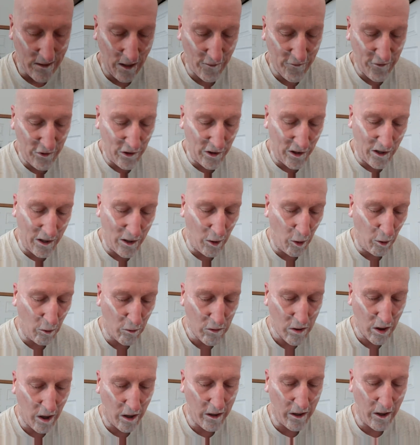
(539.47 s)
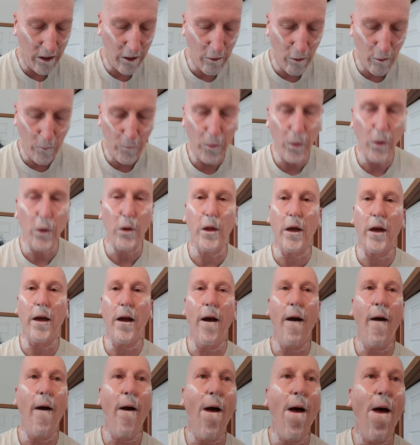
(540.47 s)
Definitely no tugging or
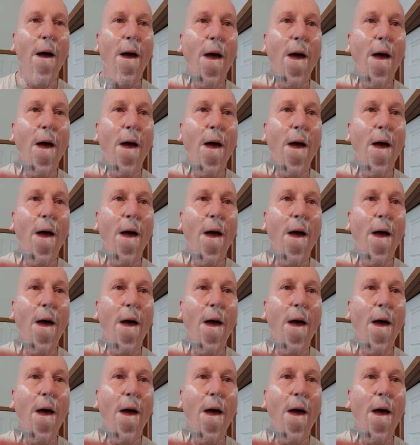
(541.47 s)
pulling.